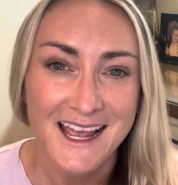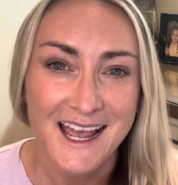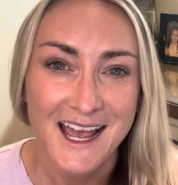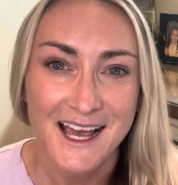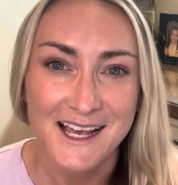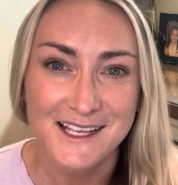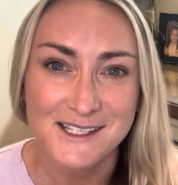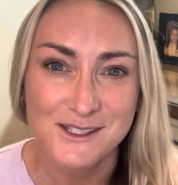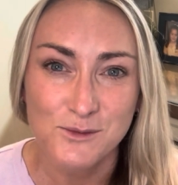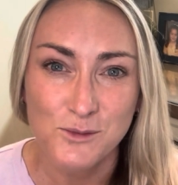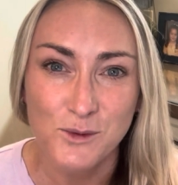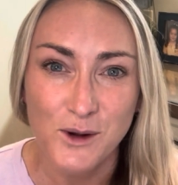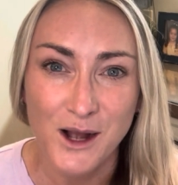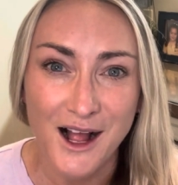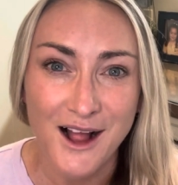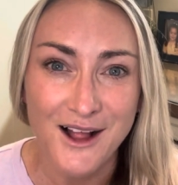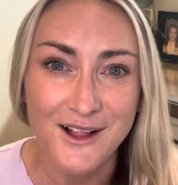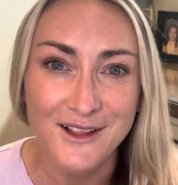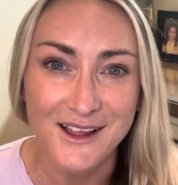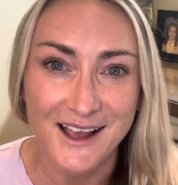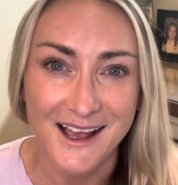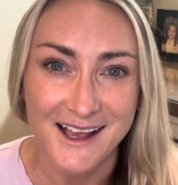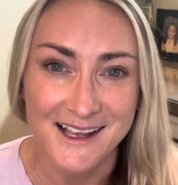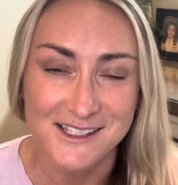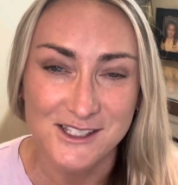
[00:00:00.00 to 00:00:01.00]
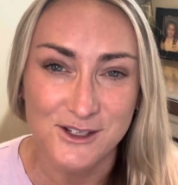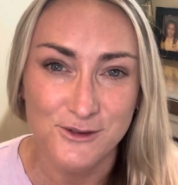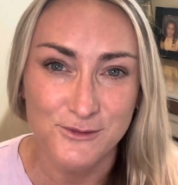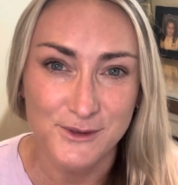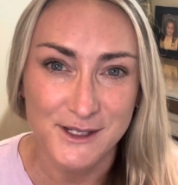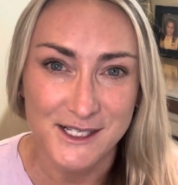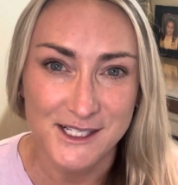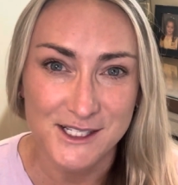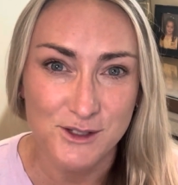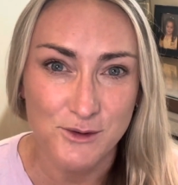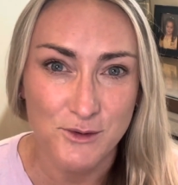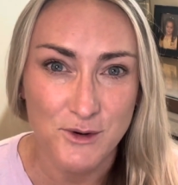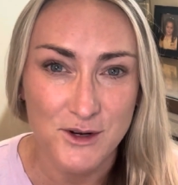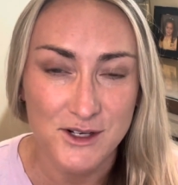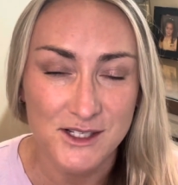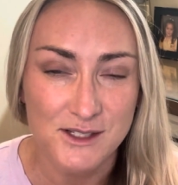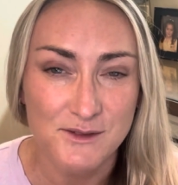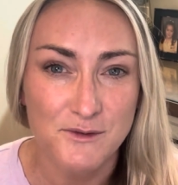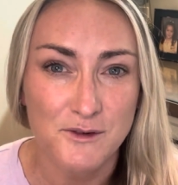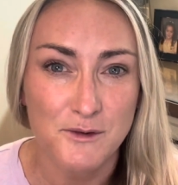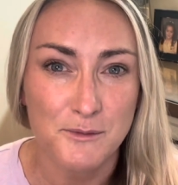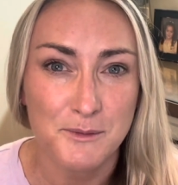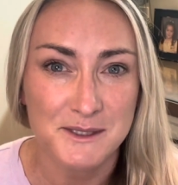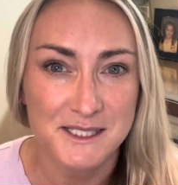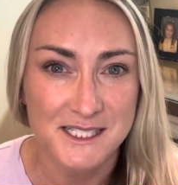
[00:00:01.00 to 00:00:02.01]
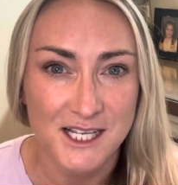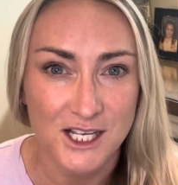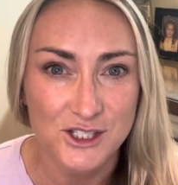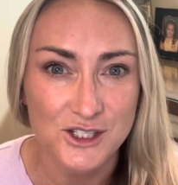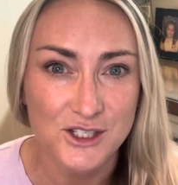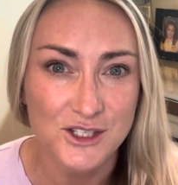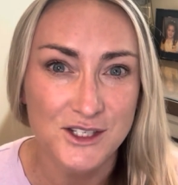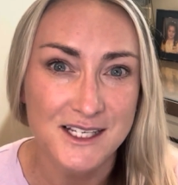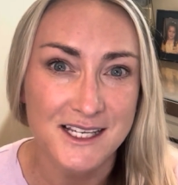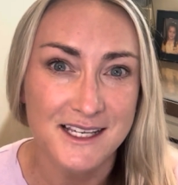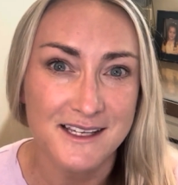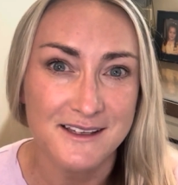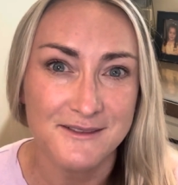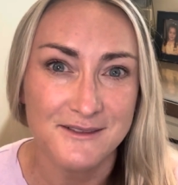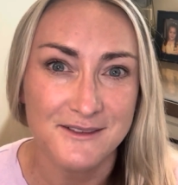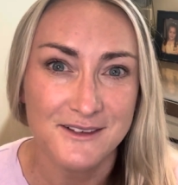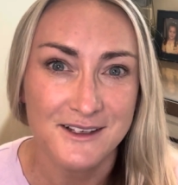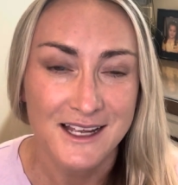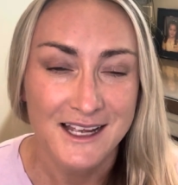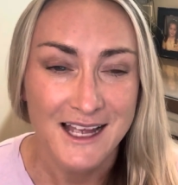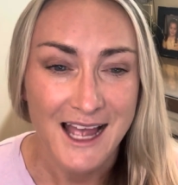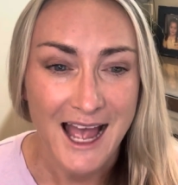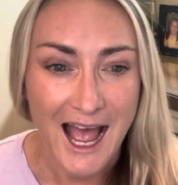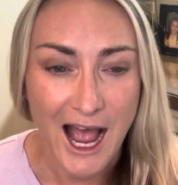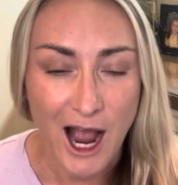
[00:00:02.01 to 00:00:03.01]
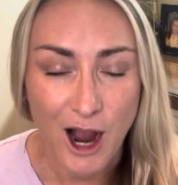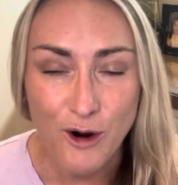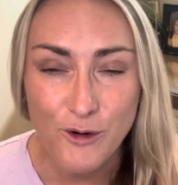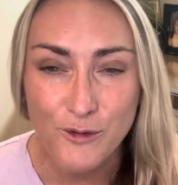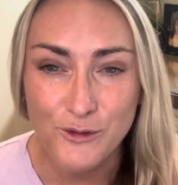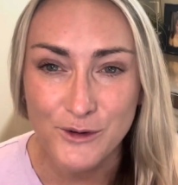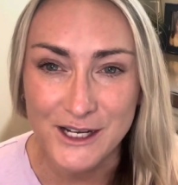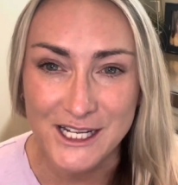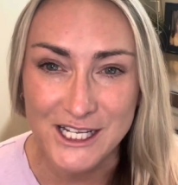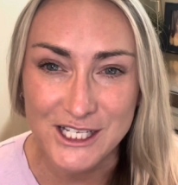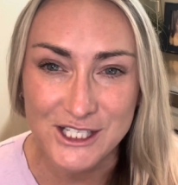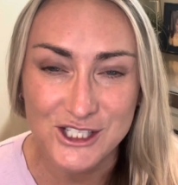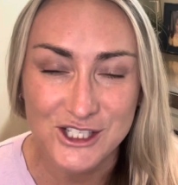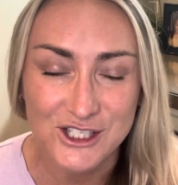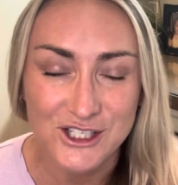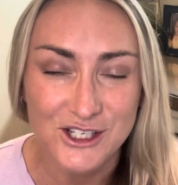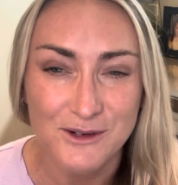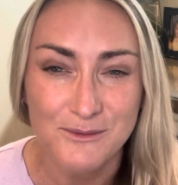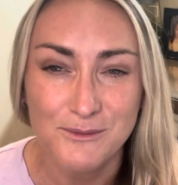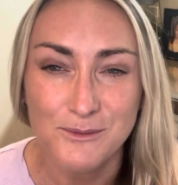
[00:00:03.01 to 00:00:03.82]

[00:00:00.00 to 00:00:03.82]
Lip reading: as well as a resource for potentially outreach,